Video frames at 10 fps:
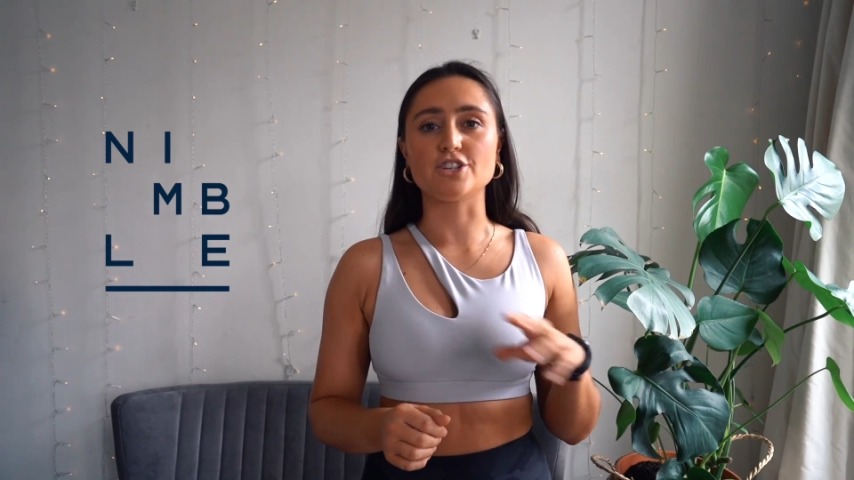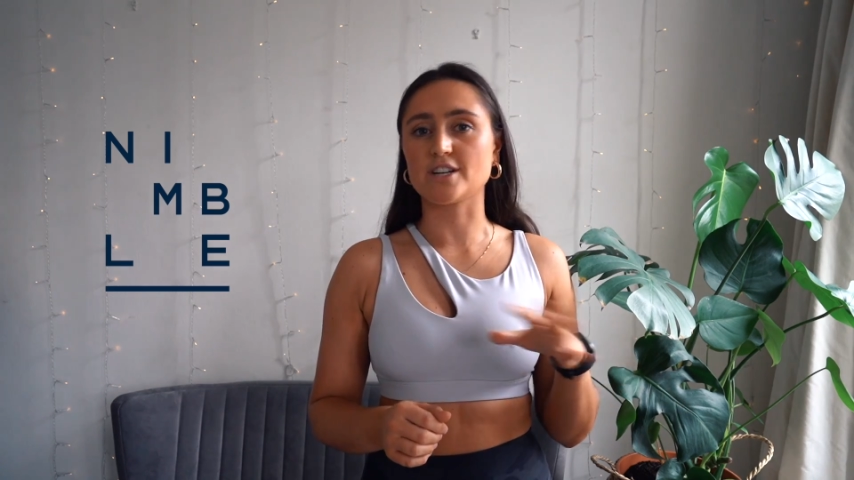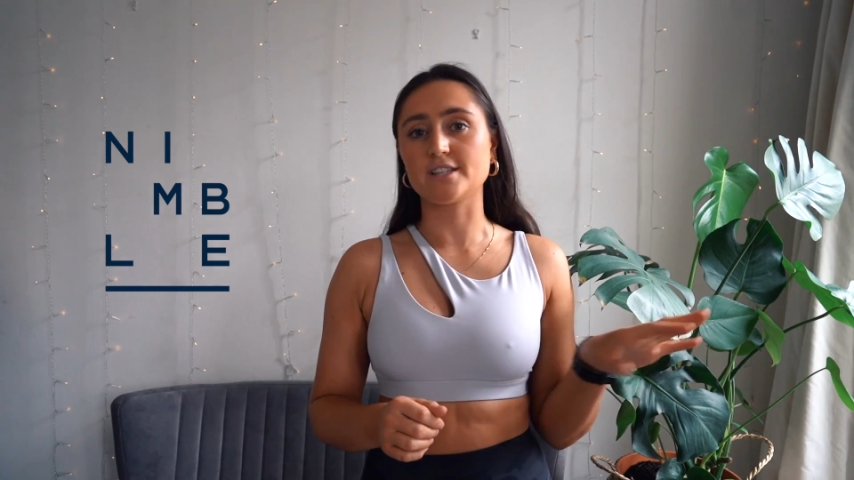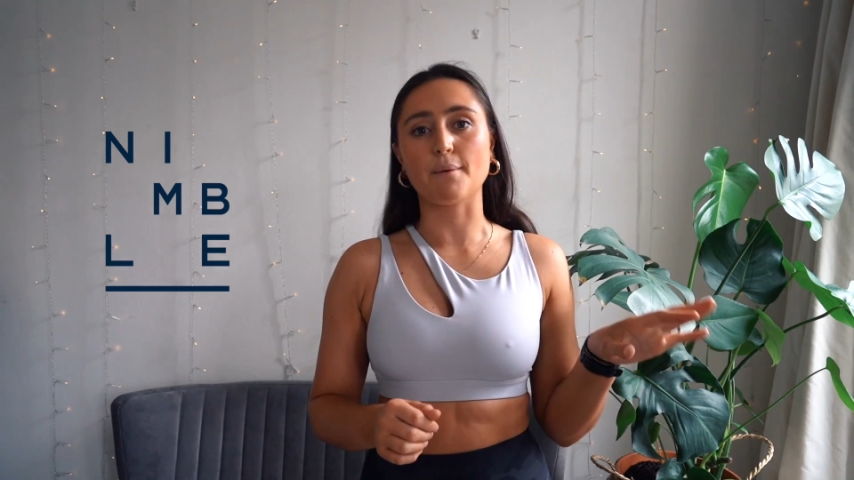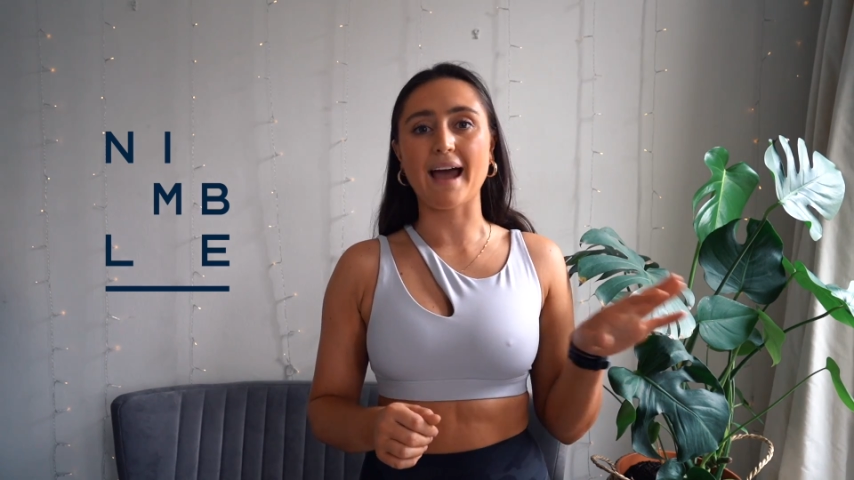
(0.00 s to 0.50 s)

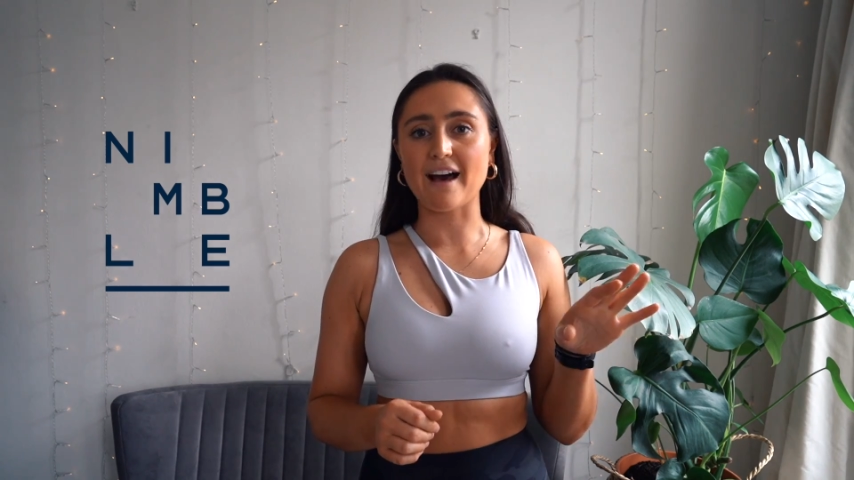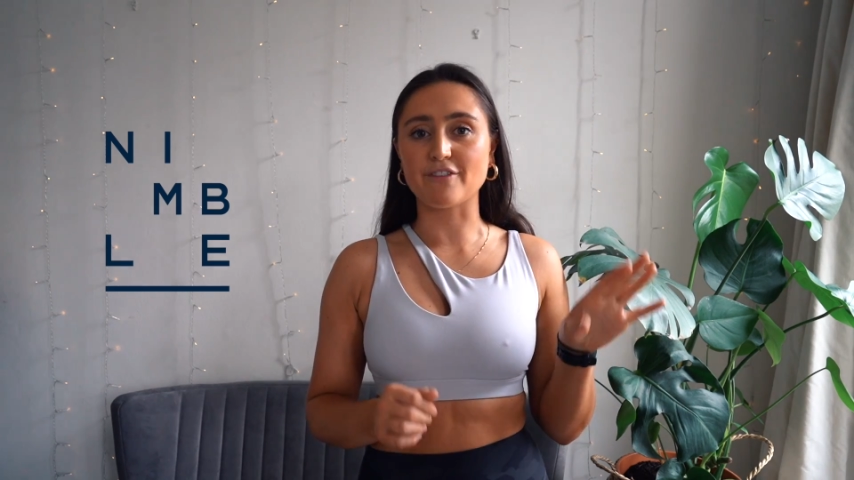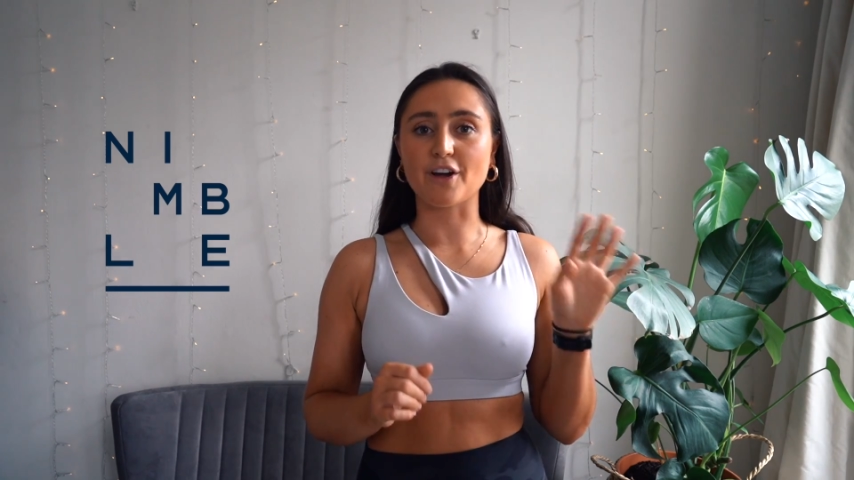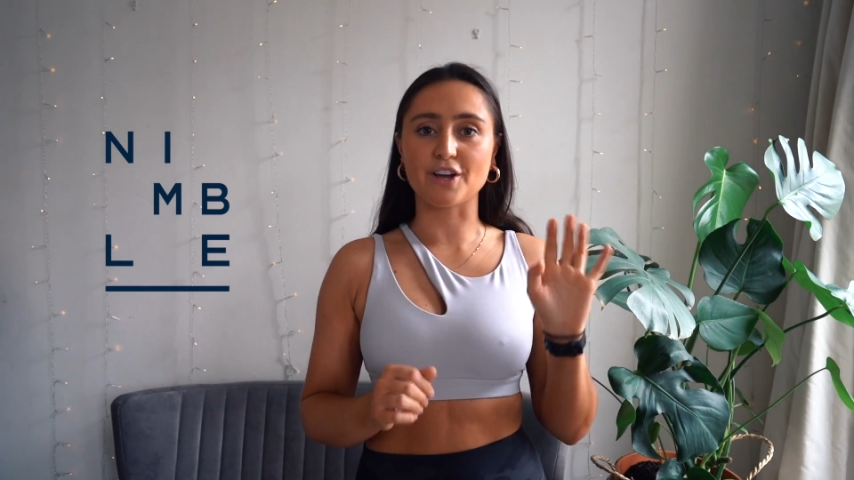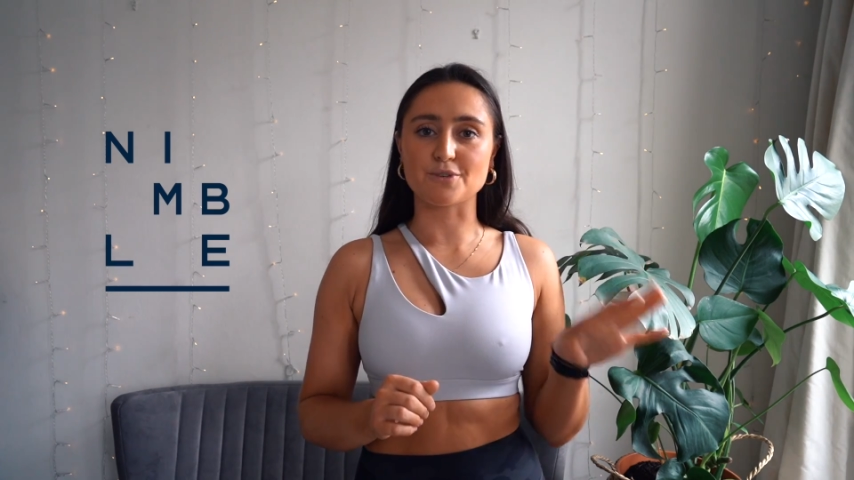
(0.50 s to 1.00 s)
just so I
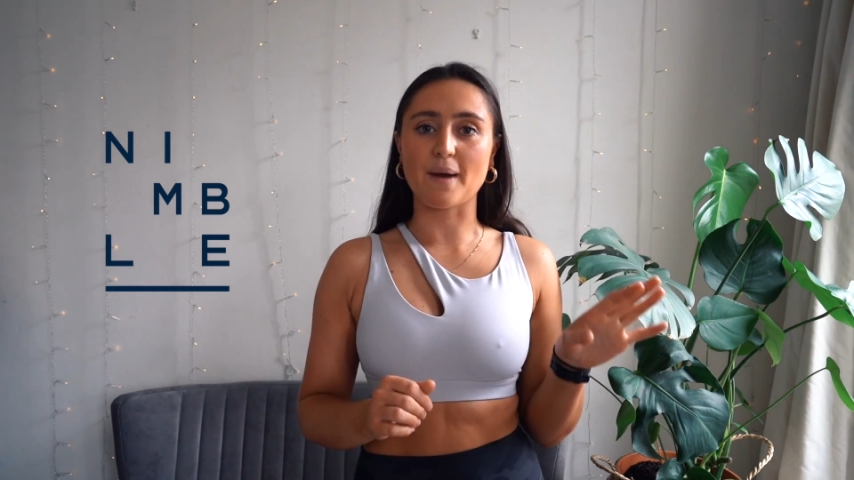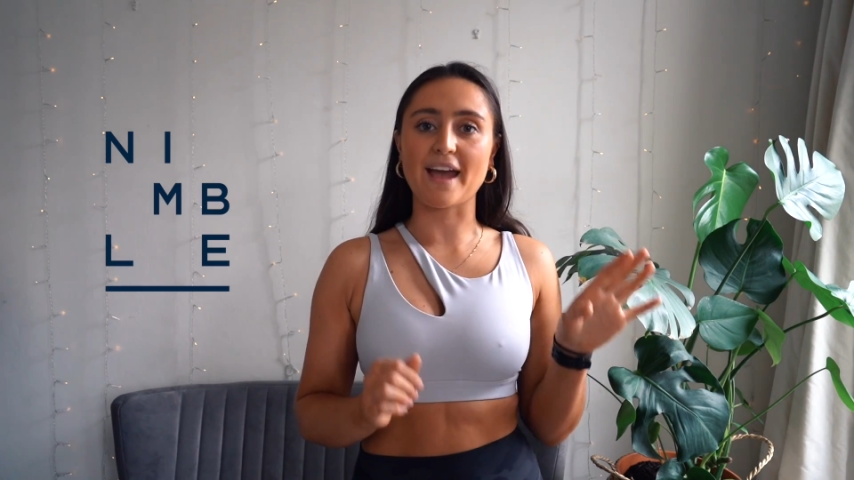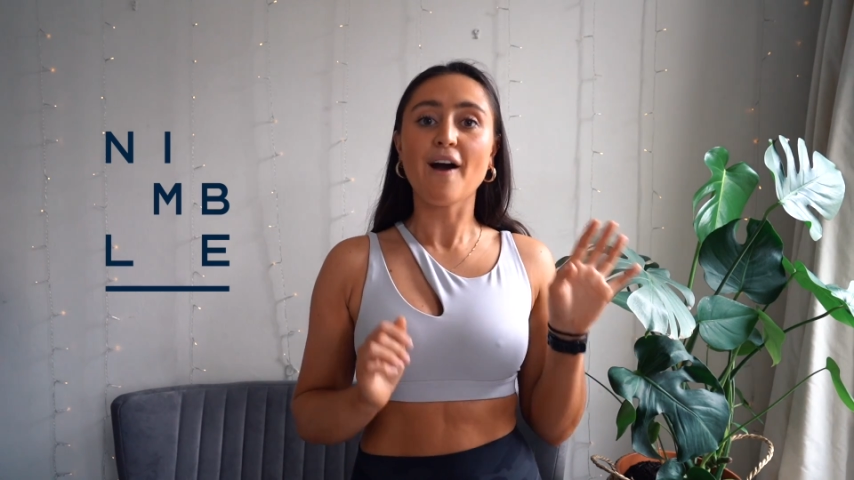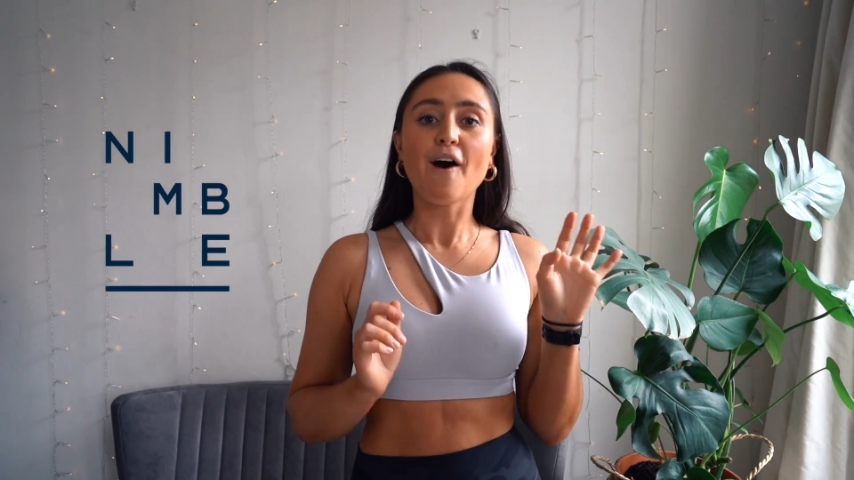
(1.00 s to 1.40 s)
have a good way